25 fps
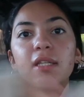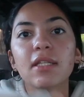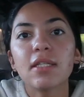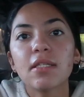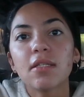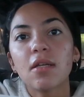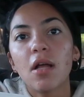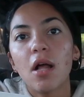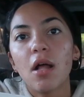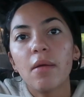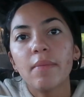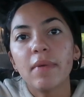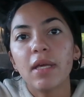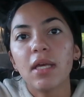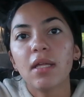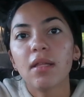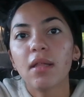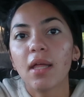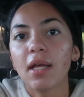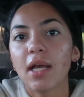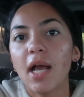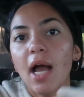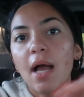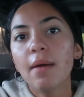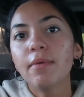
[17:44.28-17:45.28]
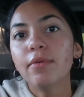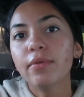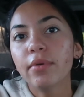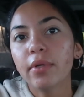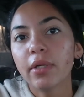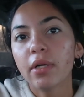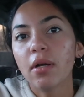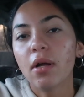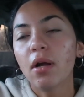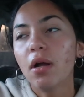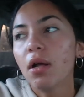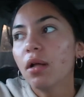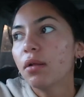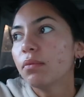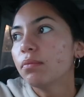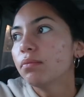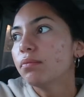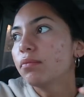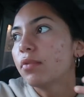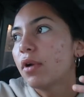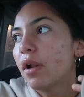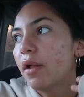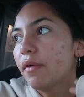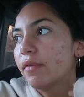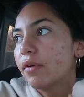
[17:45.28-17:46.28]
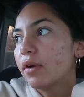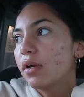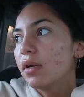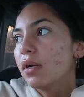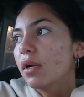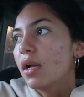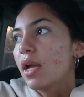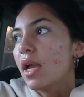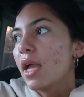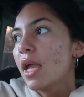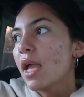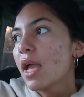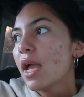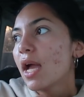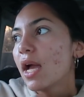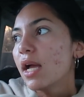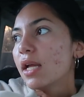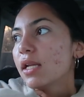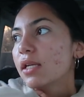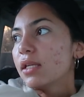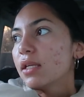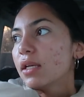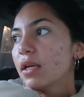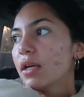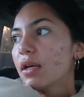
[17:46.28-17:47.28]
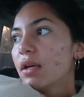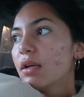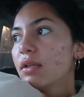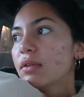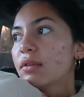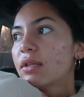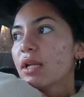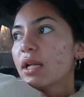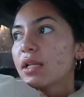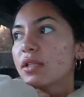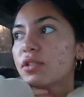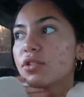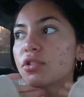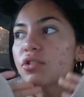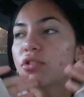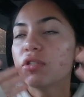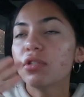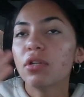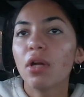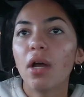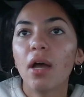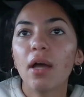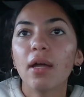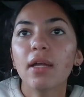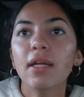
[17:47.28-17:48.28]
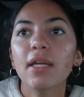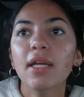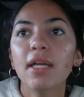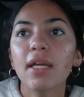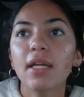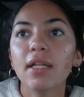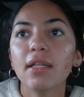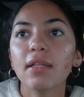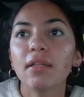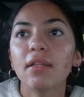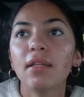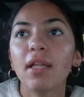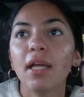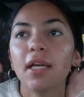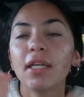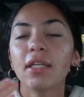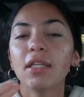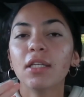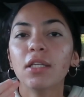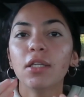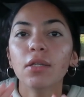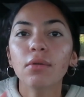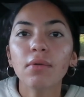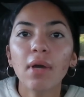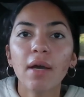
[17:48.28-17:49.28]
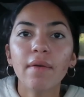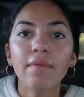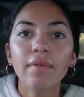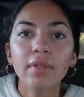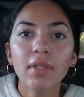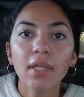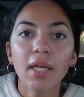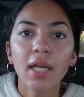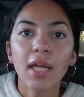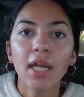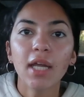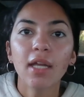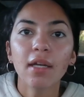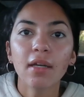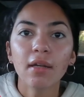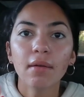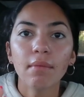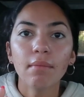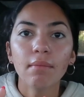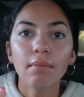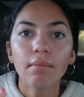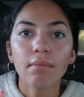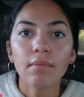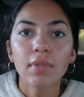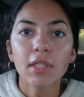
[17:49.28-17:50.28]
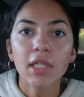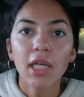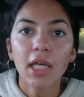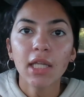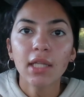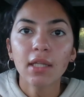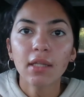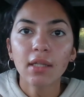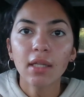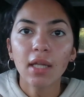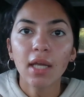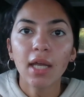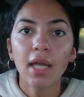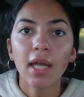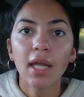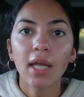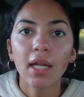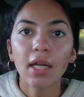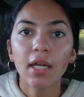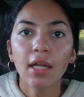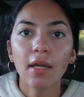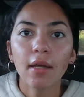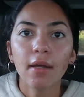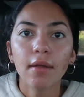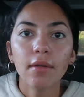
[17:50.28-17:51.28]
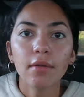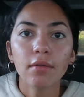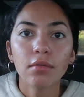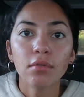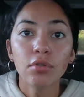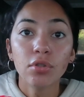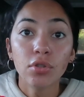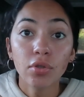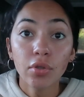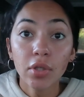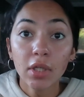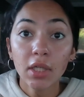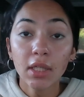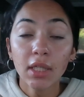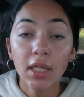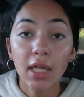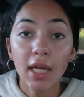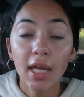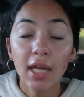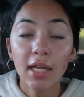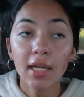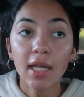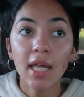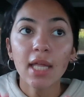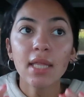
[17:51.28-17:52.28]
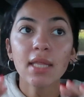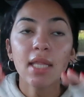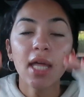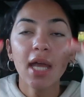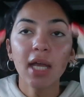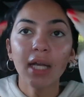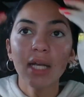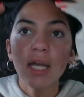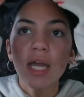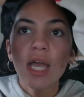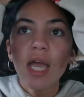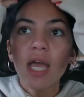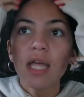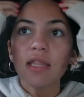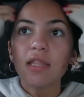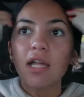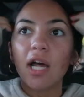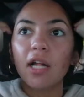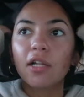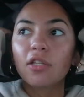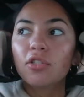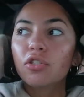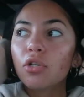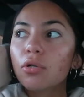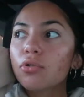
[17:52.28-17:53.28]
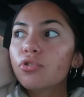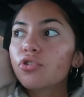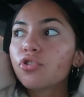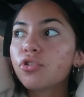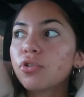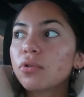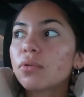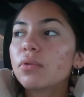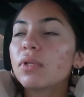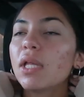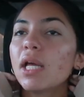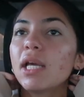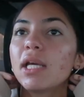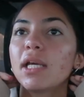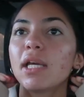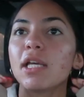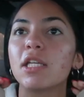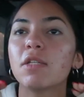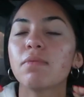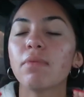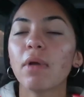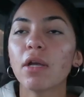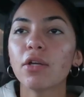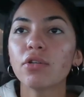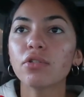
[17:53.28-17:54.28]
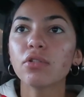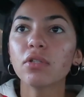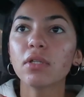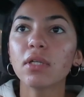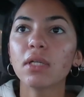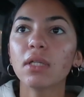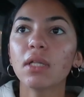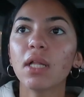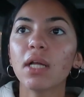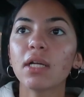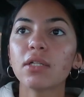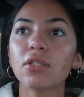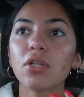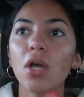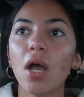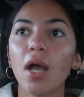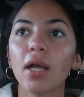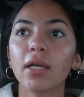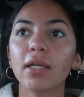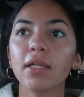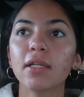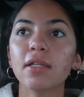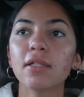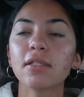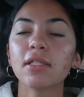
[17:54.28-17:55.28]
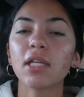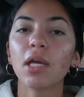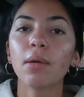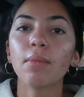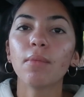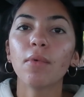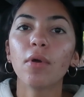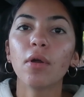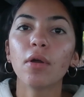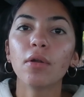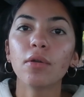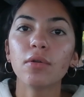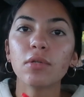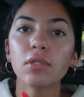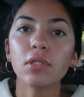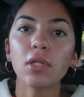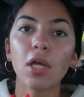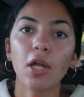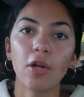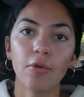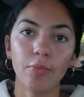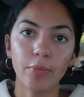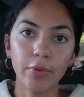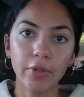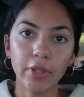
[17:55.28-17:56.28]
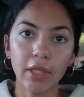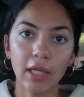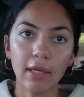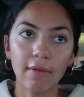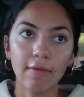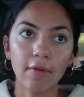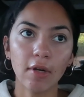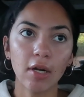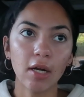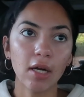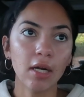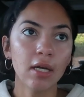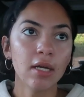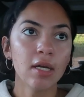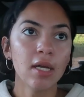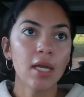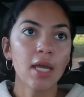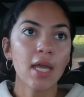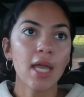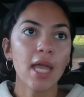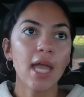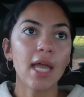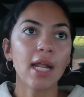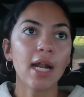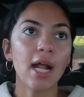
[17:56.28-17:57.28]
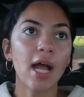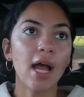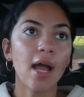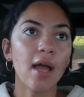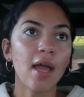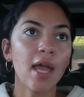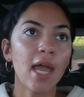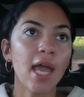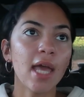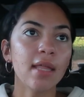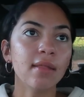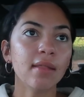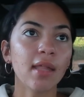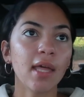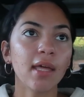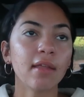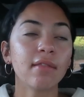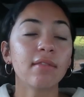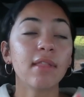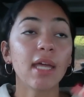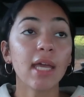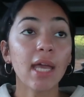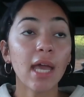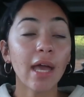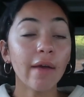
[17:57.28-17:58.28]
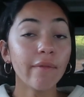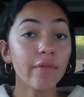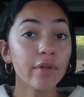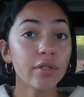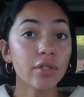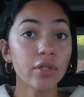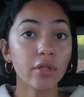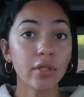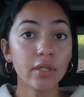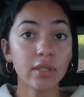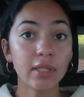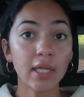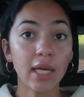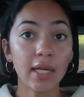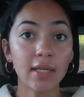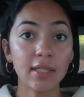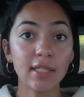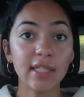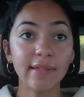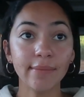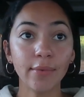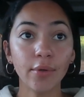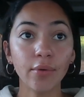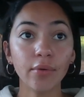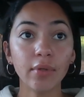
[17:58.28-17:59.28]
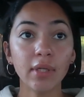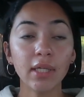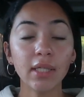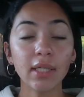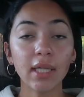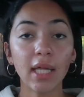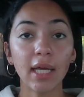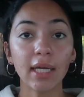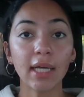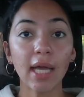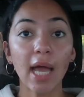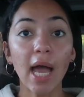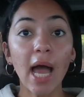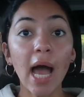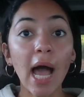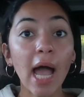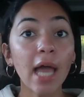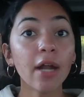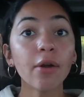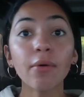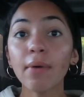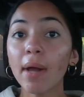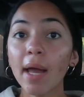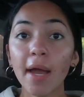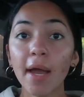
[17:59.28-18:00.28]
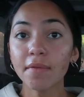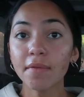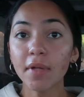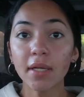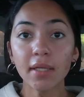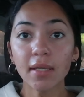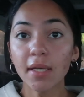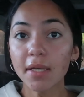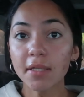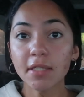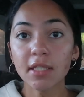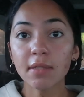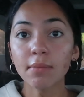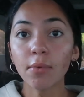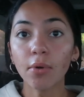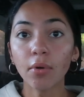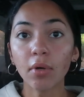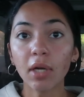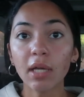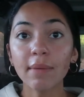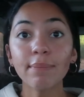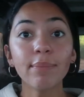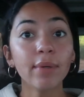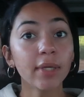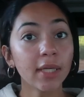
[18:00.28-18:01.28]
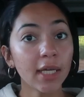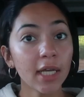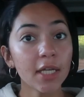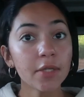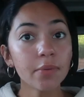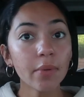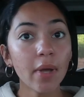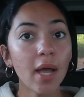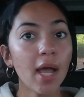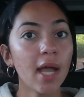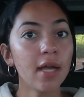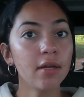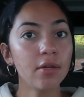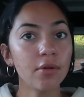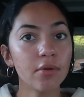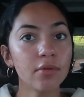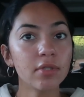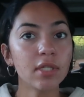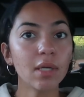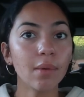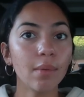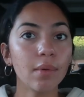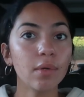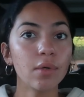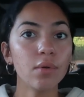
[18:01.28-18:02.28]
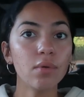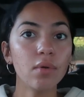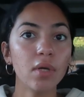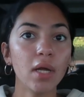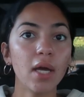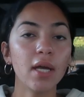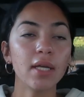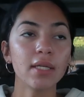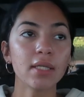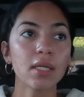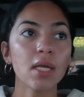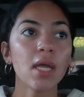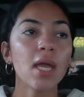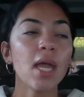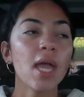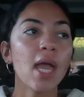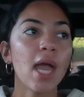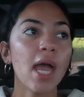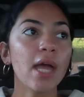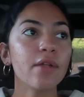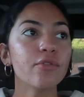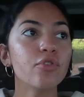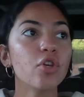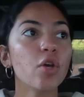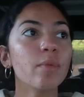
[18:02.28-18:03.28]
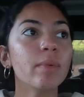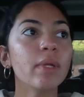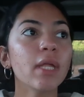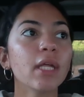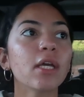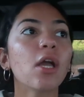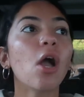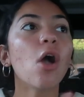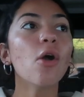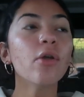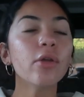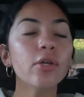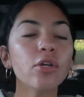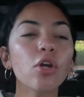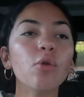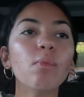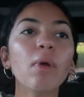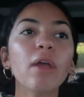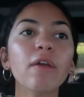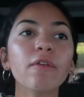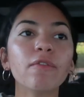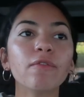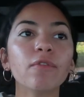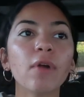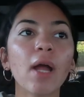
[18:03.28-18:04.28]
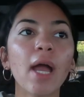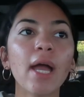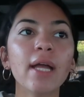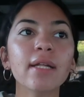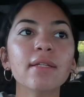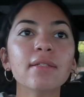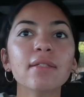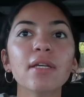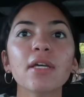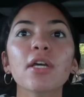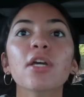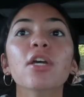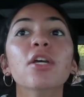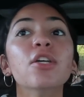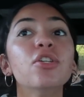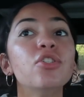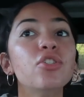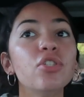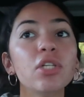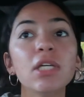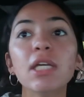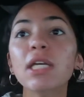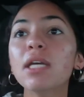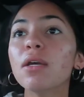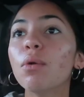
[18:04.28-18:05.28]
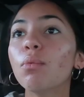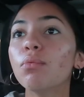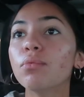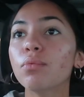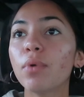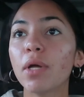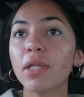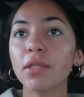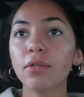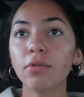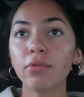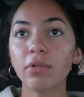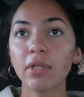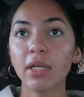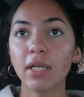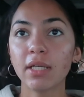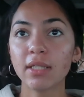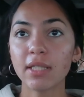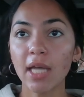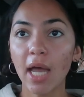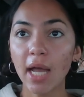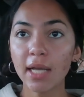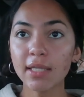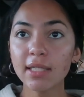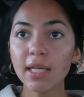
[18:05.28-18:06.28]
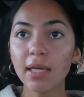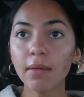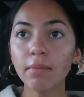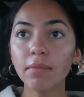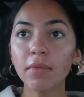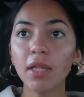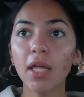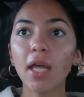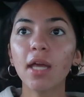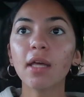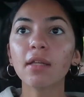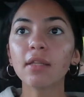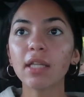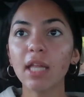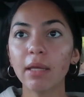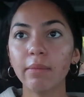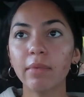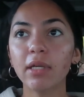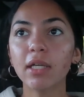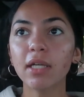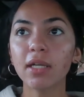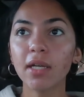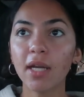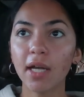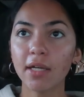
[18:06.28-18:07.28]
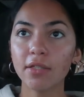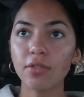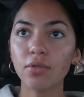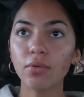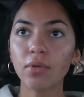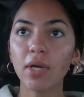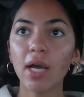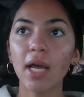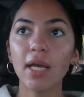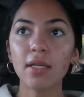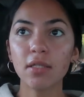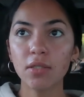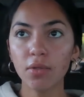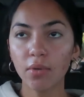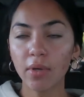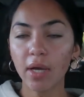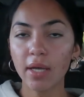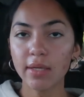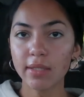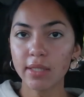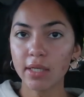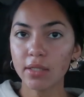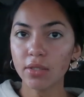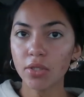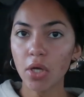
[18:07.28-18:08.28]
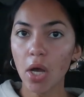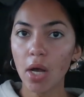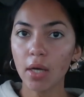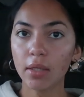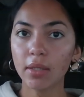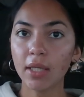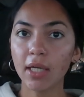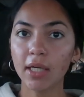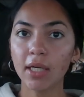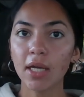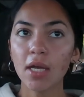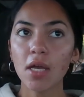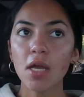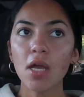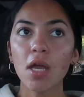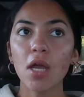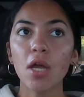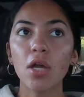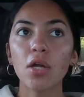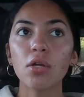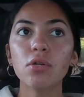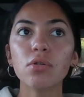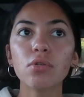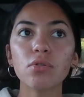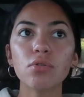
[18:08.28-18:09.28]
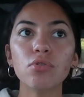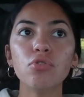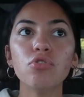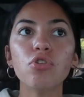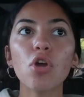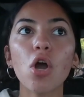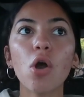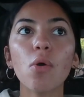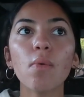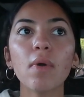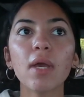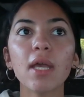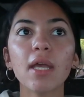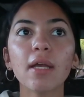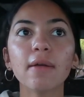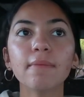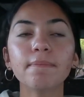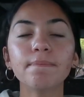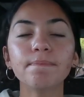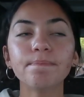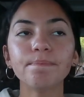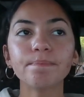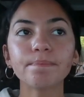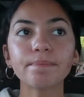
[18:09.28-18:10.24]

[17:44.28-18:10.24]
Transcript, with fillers: this is all me. Like, I'm doing it all, whatever. And that's just not it. Like, you have a lane, stay in the lane, do your lane and like that's so true like especially like talking to someone who's not a believer and I, and like they have a certain testimony like I don't that testimony but guess what I know someone who does and so I'll be like oh you know my friend she went through the exact same thing let me connect you guys you guys can talk like knowing